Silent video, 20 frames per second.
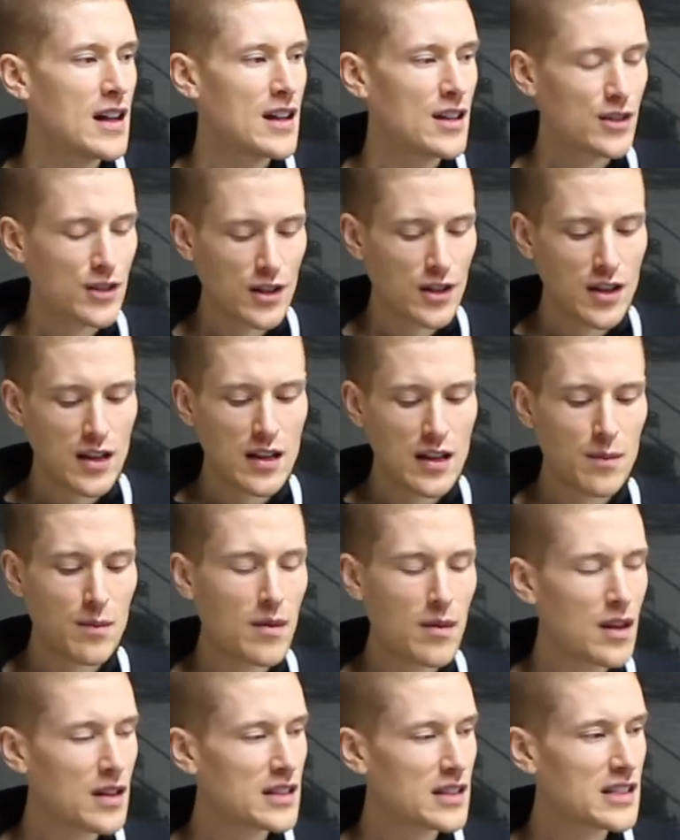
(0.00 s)
So the
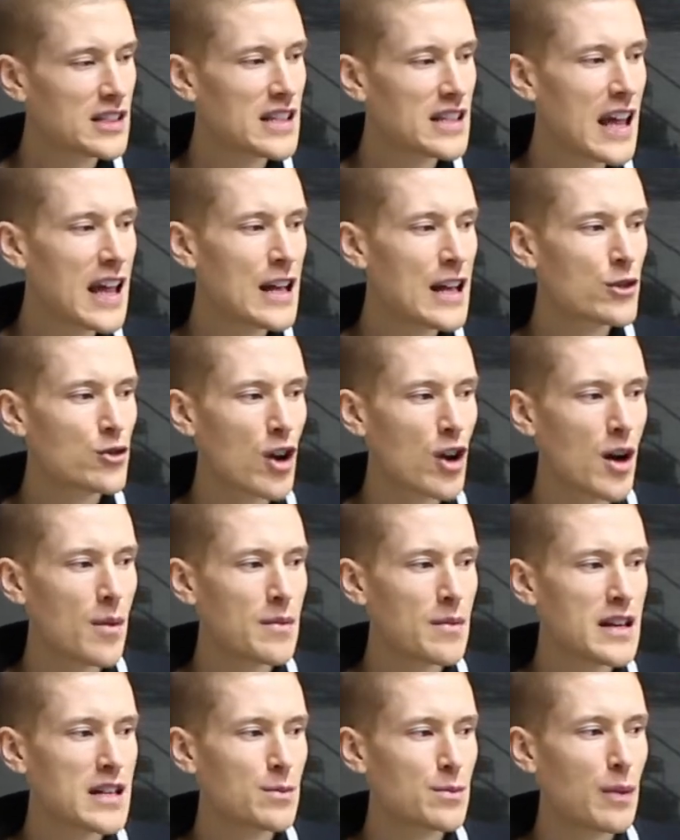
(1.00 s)
snare
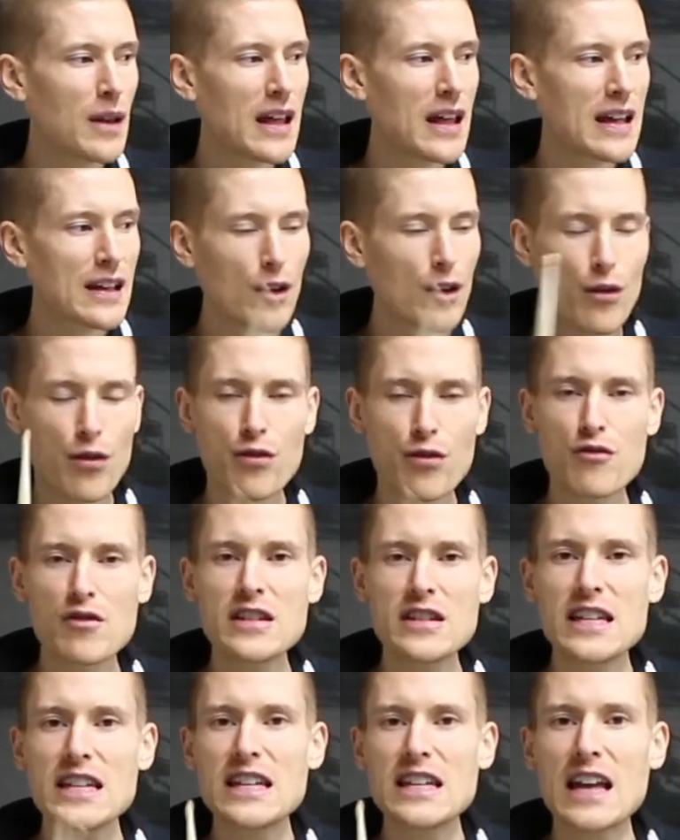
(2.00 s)
drum is playing
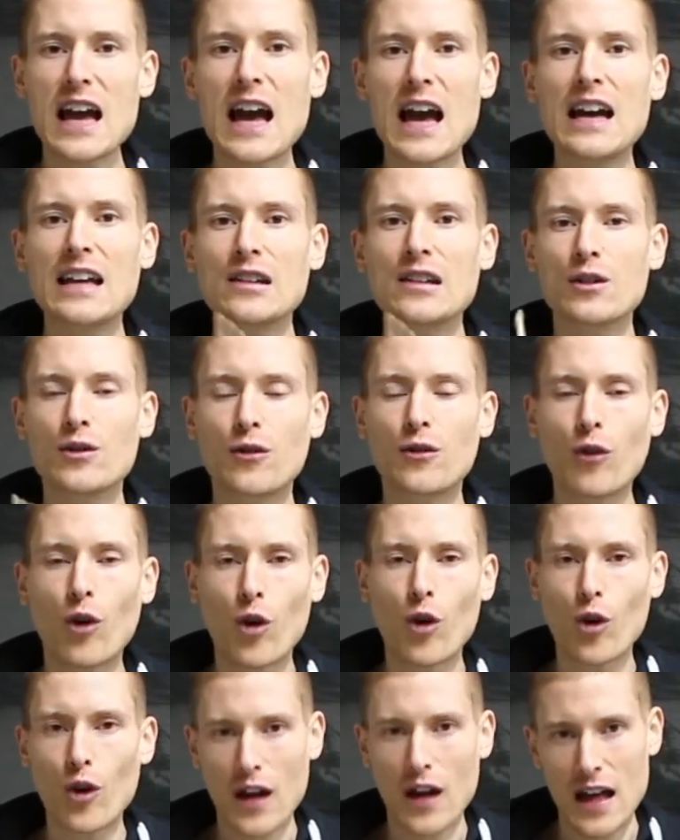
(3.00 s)
3 and
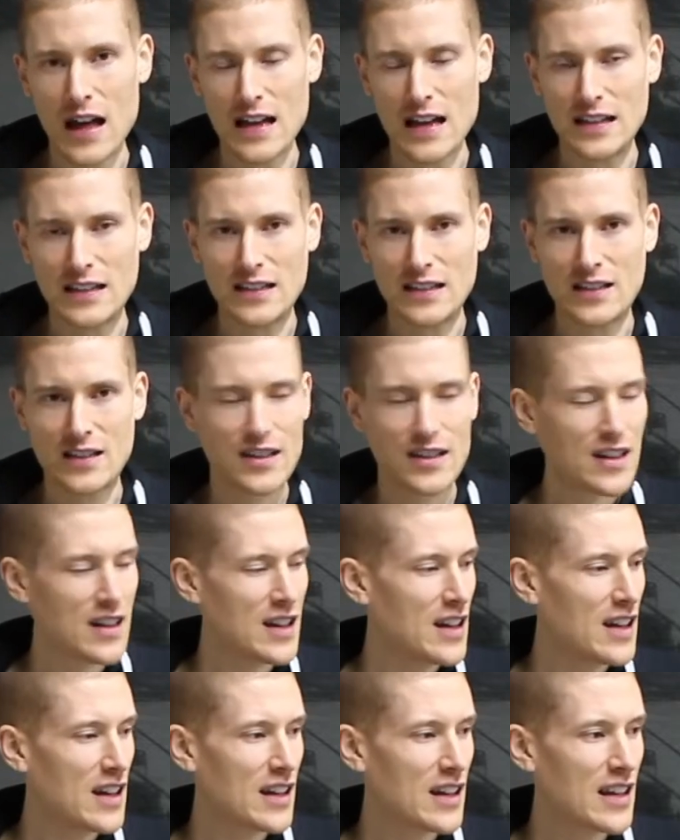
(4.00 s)
4 and.
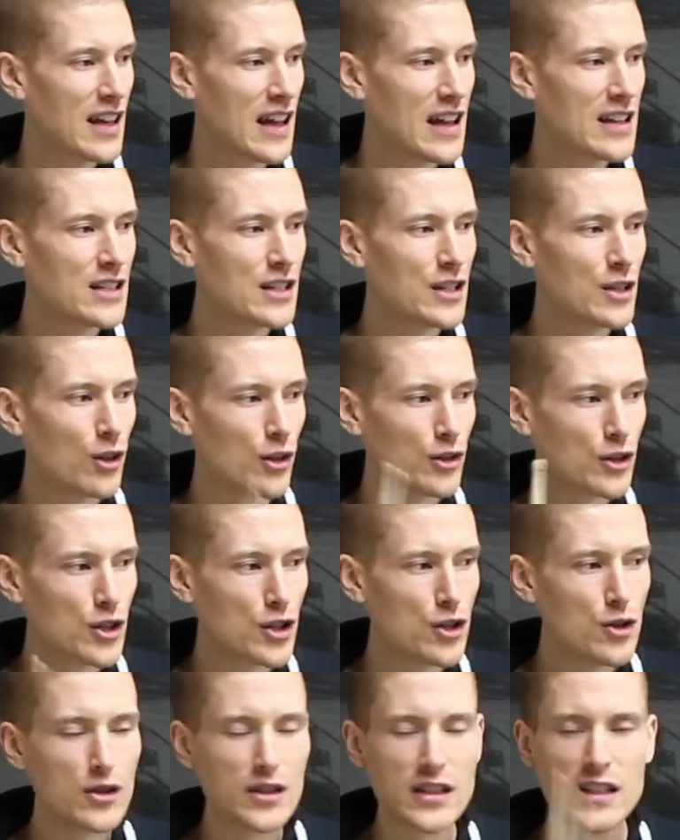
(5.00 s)
Okay, so you've got
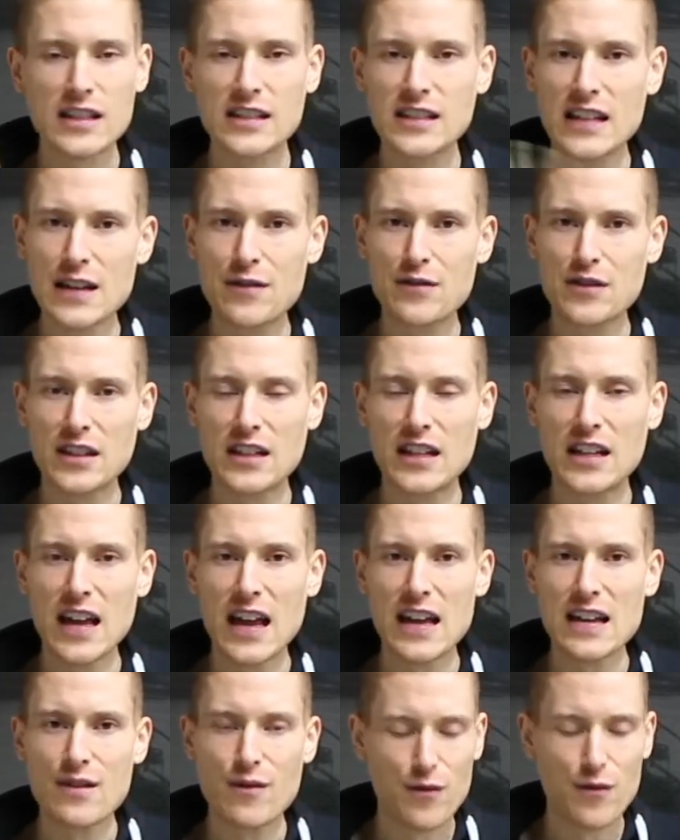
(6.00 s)
2 16ths and an
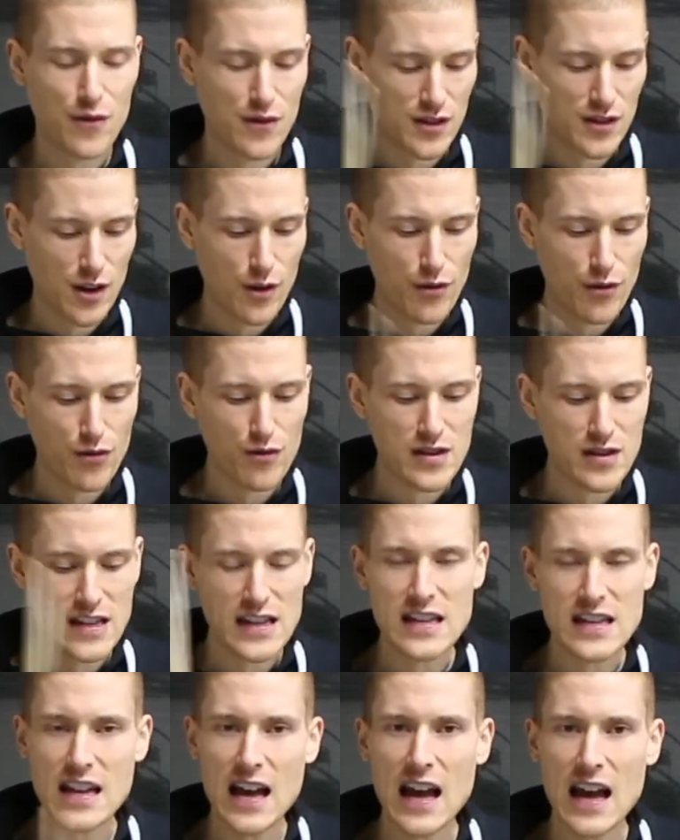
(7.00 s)
8th, so
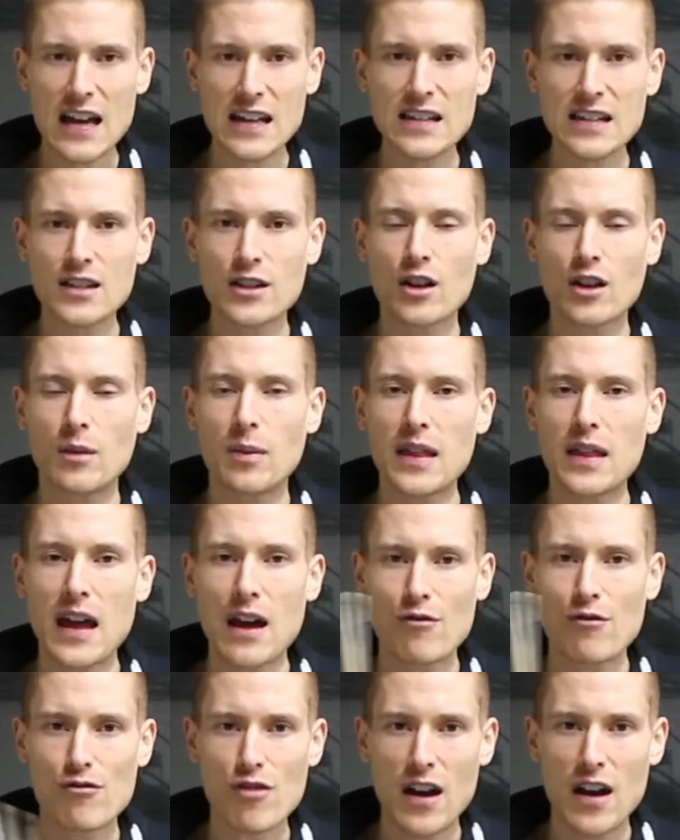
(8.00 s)
3 and, you've got to play
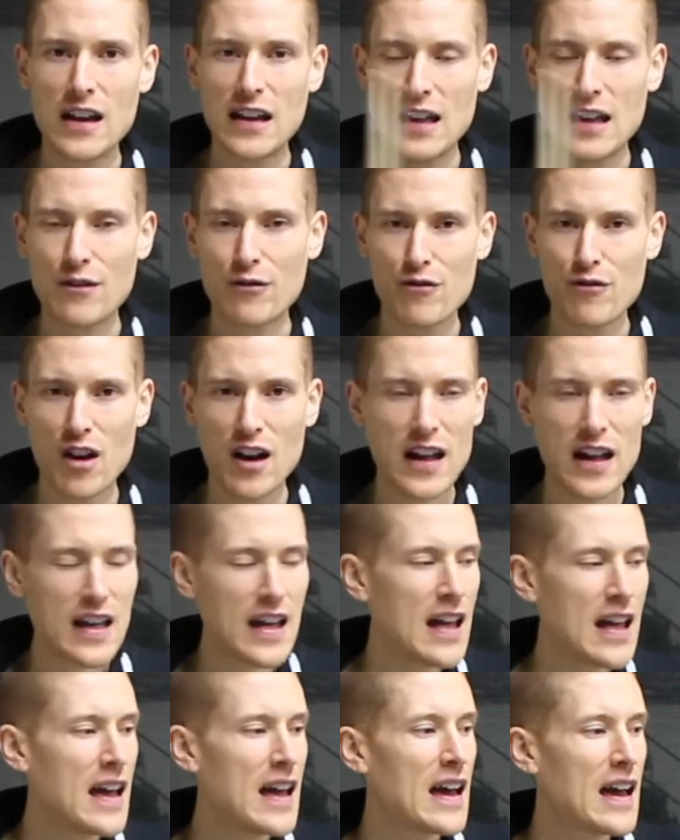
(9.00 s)
that right, left, right,
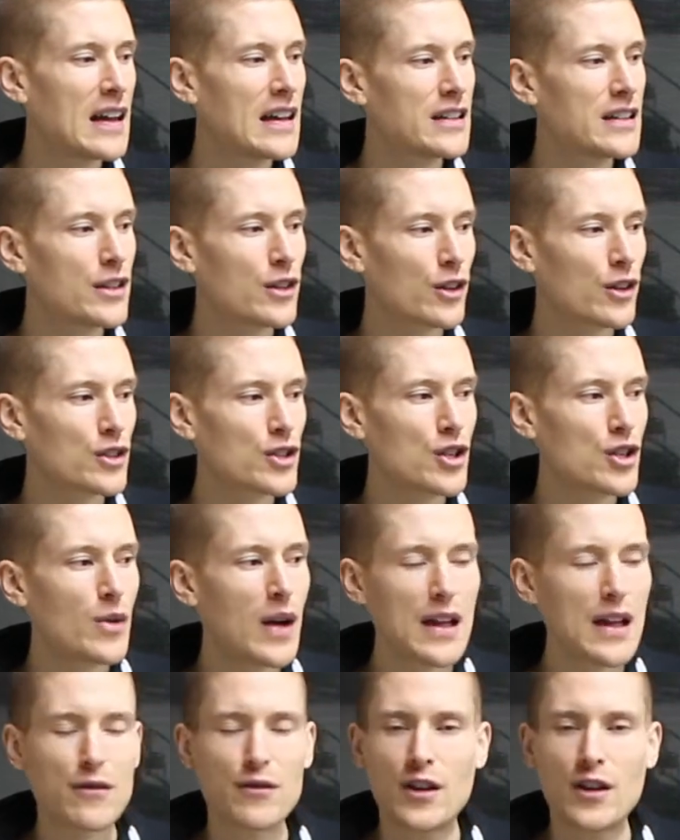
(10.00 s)
and then you've got 2
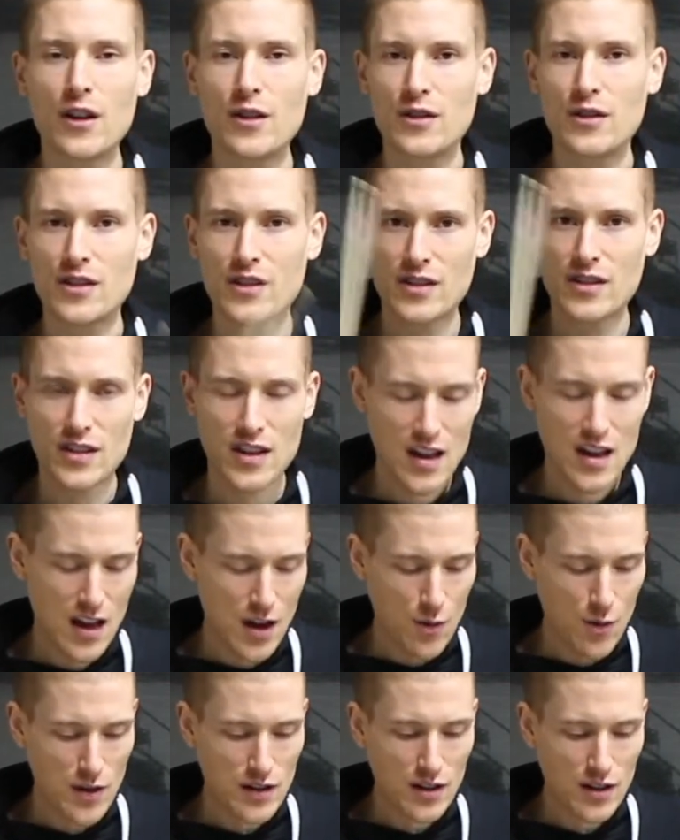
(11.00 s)
8th notes,
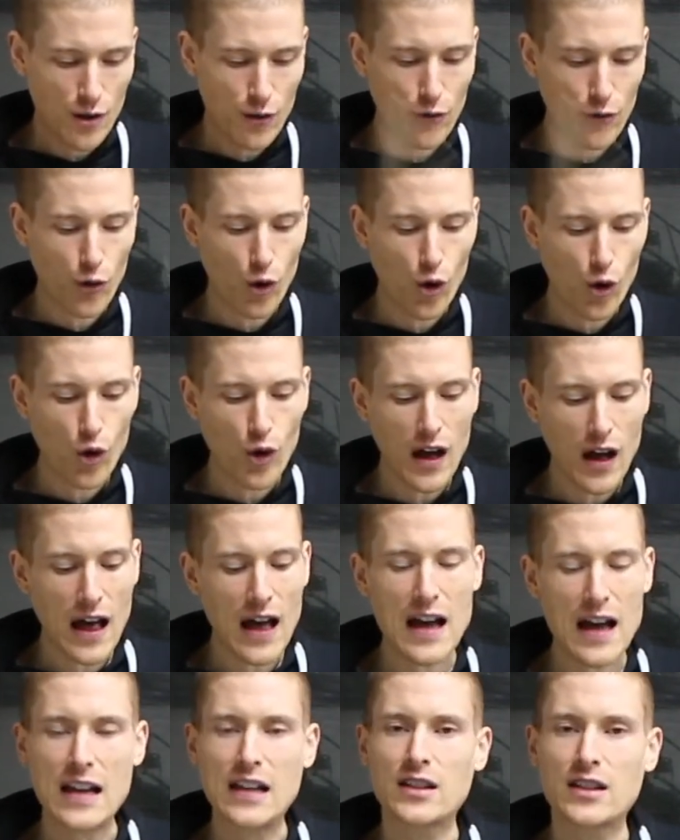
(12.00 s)
which are 4
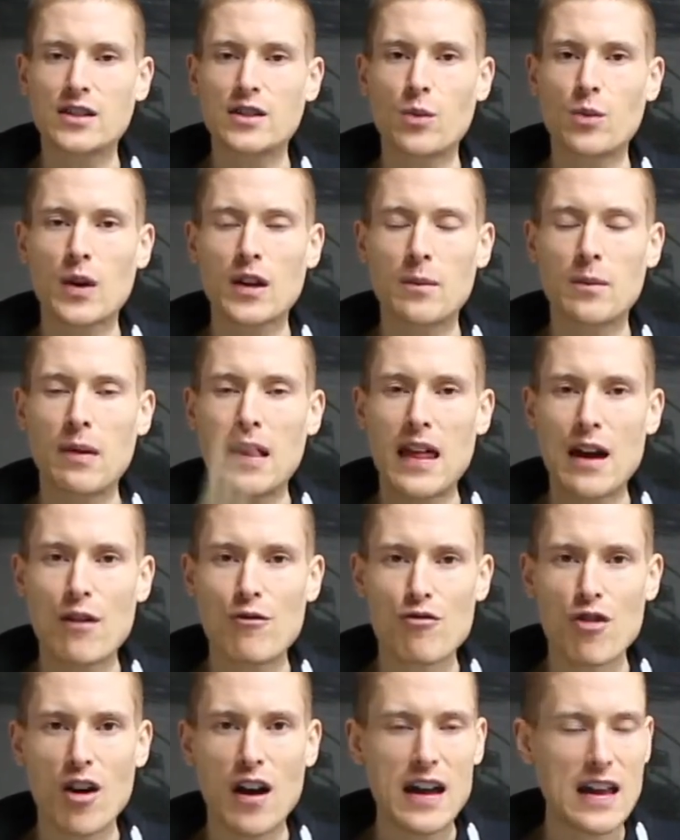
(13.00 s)
and, so we're going to play that
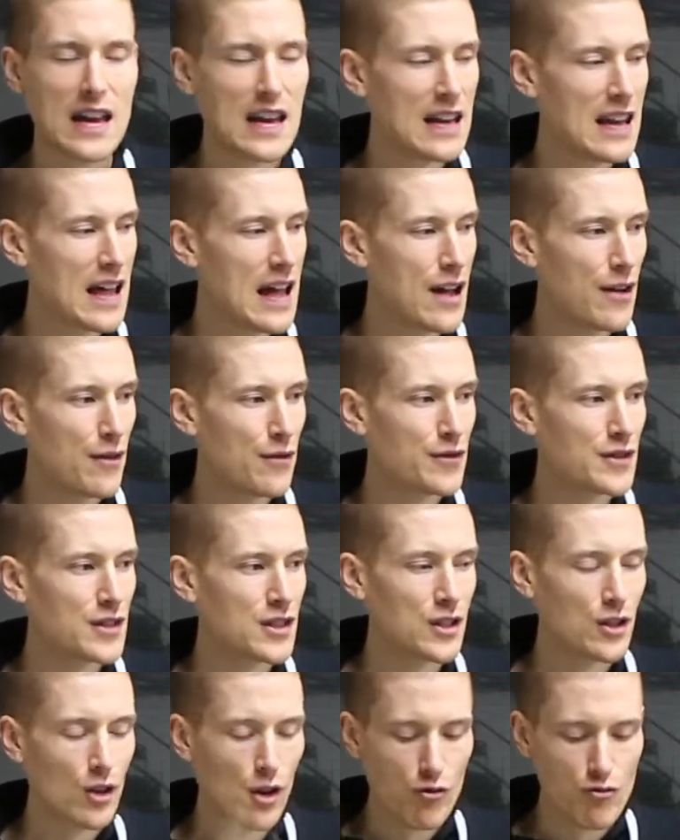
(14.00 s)
right, left.
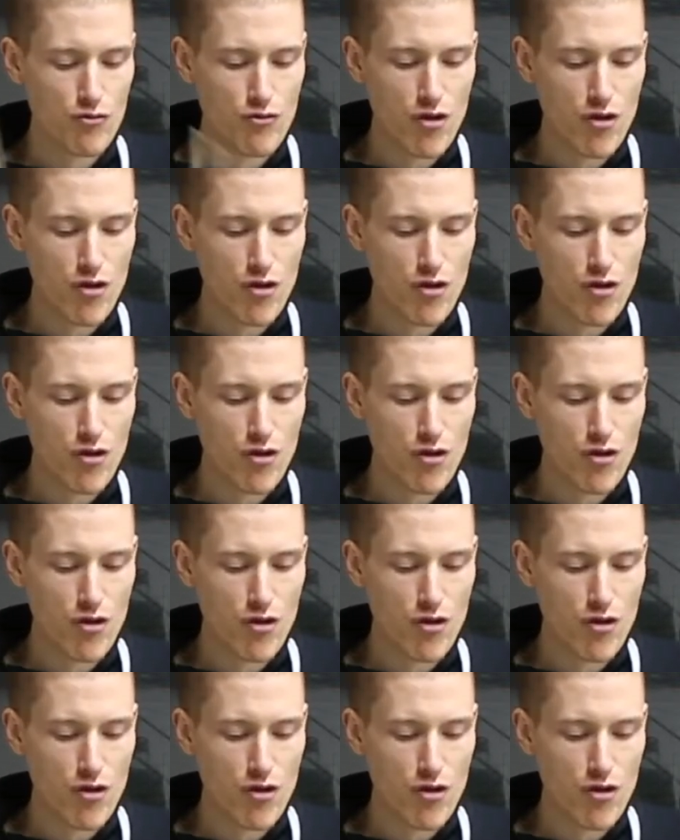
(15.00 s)
So you've got